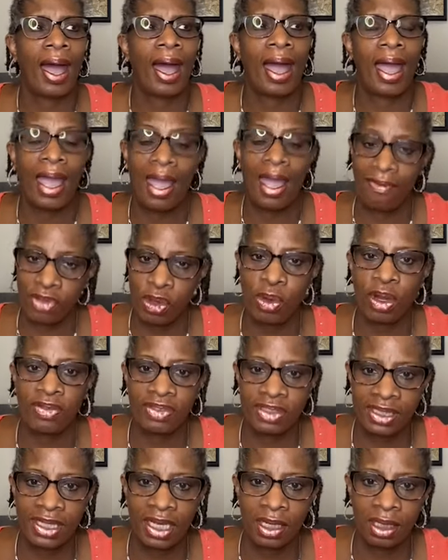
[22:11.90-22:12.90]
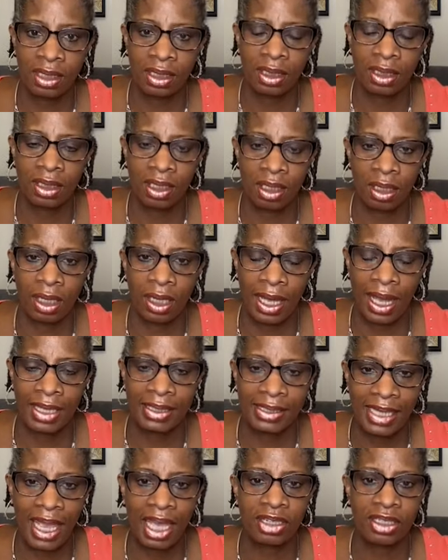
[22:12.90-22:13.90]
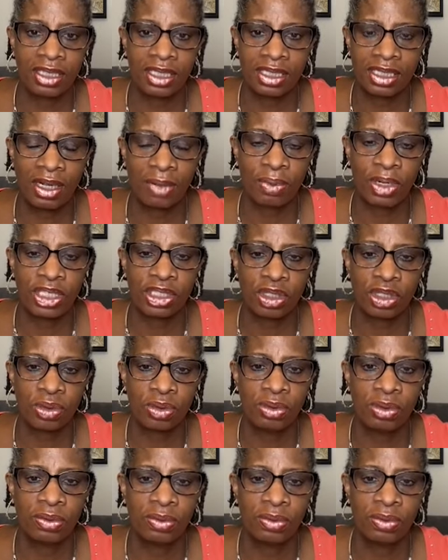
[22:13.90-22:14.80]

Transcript: have you ever sung down in the subway too?